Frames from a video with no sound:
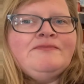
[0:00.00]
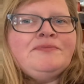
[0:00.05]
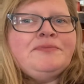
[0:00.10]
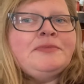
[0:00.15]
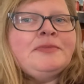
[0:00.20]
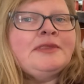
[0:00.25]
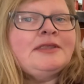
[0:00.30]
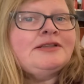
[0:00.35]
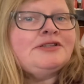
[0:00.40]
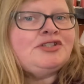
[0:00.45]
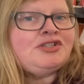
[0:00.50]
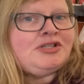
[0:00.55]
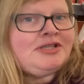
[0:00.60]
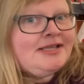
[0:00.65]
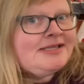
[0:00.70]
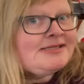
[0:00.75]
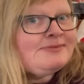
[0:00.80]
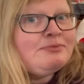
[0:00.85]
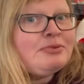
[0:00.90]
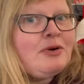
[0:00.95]
She
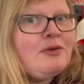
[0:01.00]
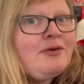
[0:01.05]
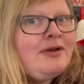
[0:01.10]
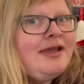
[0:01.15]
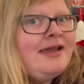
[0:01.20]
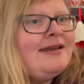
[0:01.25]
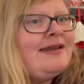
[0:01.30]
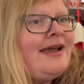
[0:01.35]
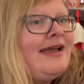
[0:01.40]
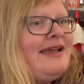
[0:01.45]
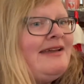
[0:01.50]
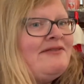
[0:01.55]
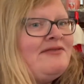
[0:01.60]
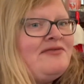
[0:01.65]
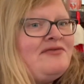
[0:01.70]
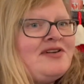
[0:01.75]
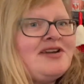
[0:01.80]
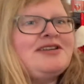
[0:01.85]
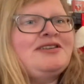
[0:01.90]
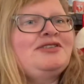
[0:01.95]
has broken. I have
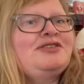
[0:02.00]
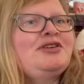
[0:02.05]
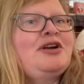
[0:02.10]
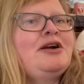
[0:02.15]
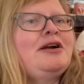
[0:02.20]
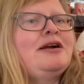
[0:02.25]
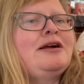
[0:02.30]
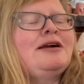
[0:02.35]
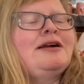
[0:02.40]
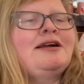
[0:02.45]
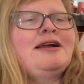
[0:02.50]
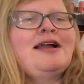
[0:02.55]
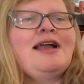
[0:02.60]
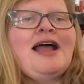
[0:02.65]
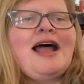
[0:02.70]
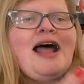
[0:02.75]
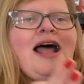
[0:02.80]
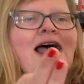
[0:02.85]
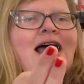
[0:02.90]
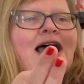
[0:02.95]
fixed her.
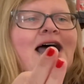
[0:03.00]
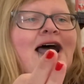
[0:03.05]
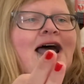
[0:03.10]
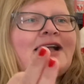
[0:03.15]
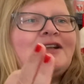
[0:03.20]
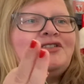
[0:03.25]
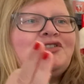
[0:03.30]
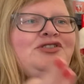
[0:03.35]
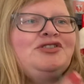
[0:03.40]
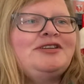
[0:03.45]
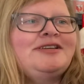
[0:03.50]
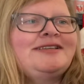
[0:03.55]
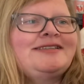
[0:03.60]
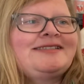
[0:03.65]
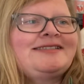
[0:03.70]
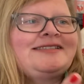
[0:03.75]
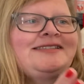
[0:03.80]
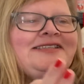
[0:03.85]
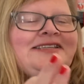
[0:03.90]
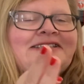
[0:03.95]
I
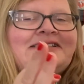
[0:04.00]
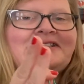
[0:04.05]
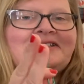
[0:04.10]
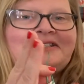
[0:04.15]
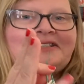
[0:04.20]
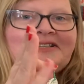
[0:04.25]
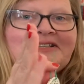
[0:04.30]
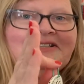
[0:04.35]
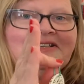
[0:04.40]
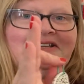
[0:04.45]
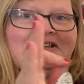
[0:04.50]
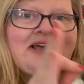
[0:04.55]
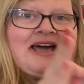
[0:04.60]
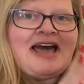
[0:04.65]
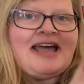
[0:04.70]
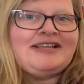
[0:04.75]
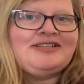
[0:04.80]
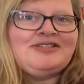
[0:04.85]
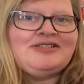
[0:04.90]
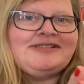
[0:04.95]
just
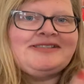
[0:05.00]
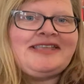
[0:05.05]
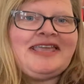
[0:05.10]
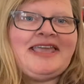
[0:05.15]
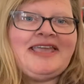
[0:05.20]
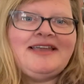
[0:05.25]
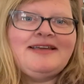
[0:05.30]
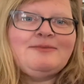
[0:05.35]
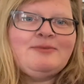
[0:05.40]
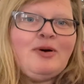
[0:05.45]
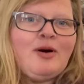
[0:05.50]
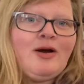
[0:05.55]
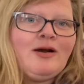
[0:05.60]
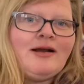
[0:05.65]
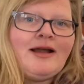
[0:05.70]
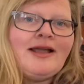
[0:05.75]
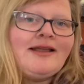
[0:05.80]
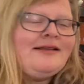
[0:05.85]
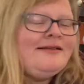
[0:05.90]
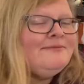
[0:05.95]
can't,
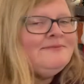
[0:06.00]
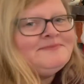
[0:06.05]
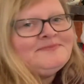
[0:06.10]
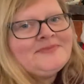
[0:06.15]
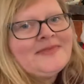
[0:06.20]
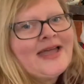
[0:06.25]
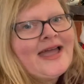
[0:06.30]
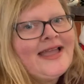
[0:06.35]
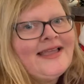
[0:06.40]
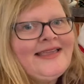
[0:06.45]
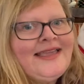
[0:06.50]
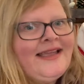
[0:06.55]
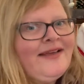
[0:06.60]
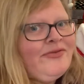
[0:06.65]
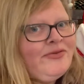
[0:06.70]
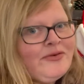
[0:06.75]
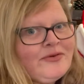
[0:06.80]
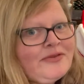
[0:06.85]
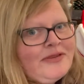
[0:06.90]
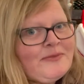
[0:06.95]
I can't
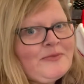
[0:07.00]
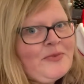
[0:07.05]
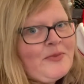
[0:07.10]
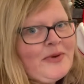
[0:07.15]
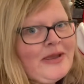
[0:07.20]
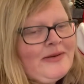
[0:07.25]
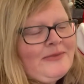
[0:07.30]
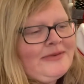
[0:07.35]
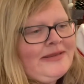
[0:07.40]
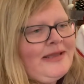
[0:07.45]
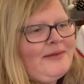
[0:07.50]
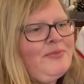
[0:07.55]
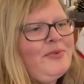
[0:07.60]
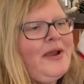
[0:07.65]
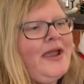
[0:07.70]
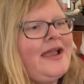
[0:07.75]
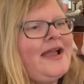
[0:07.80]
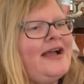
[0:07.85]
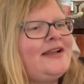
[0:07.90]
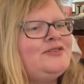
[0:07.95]
throw them away when they
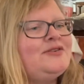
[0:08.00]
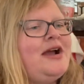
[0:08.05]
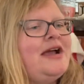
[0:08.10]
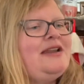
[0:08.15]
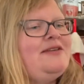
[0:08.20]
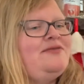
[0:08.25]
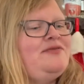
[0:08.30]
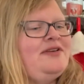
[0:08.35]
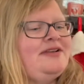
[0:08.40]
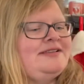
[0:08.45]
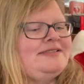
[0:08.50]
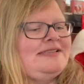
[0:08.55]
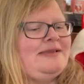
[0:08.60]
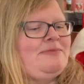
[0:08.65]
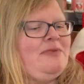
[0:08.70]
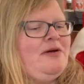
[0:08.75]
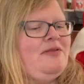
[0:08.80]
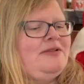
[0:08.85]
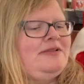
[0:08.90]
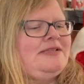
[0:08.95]
break. I try to fix them
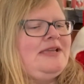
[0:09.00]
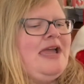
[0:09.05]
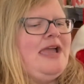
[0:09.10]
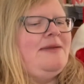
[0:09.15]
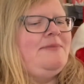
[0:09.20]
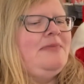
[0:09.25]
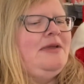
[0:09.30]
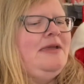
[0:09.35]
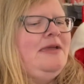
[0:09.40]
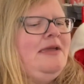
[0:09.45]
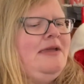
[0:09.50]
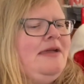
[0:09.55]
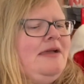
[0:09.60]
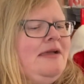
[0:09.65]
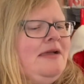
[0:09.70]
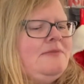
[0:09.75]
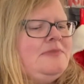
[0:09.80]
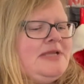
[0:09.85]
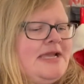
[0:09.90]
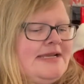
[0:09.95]
all the time.
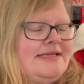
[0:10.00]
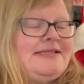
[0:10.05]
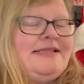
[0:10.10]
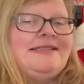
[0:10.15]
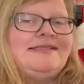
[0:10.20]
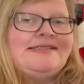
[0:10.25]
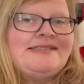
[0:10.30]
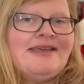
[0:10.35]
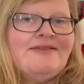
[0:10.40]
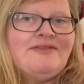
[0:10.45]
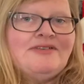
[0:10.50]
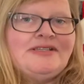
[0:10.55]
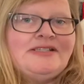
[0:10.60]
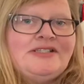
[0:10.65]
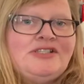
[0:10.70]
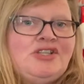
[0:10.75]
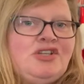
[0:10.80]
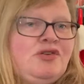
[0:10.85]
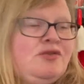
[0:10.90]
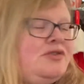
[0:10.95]

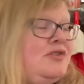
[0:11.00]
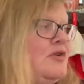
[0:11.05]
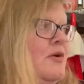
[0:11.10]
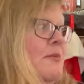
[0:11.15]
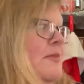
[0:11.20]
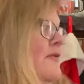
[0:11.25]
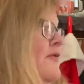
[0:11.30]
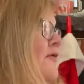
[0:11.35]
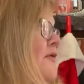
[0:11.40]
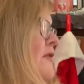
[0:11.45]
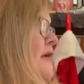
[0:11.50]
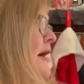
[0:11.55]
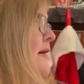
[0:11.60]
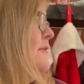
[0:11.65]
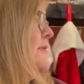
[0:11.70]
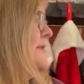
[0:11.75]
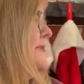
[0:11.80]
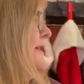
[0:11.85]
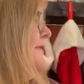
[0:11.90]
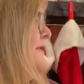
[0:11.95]
1972, so before I
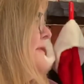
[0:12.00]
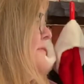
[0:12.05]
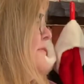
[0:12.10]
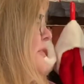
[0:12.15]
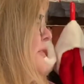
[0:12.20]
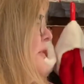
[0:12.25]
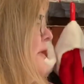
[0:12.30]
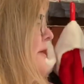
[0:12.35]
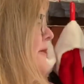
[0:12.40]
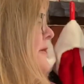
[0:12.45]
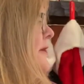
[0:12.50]
was even born.